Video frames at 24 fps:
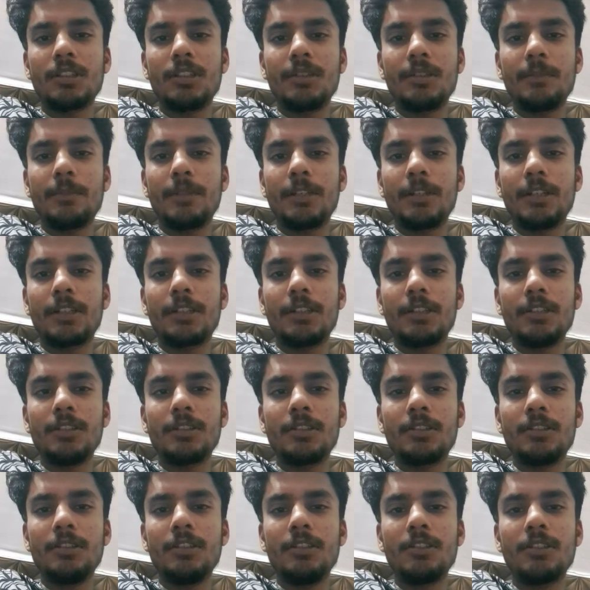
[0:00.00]
and
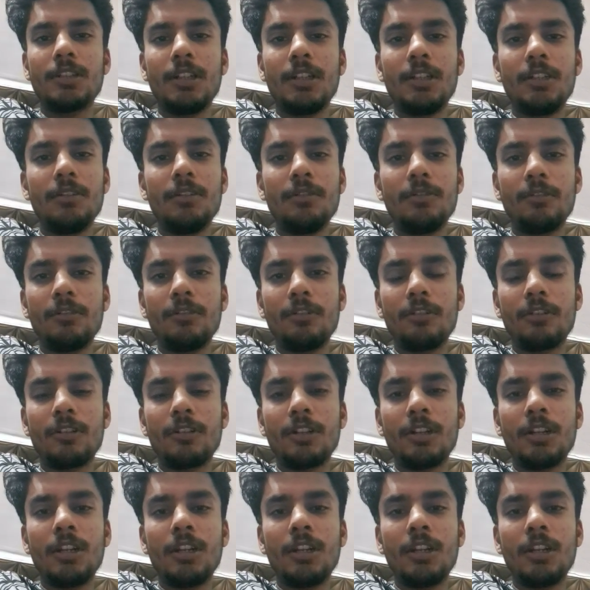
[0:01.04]
practice designed for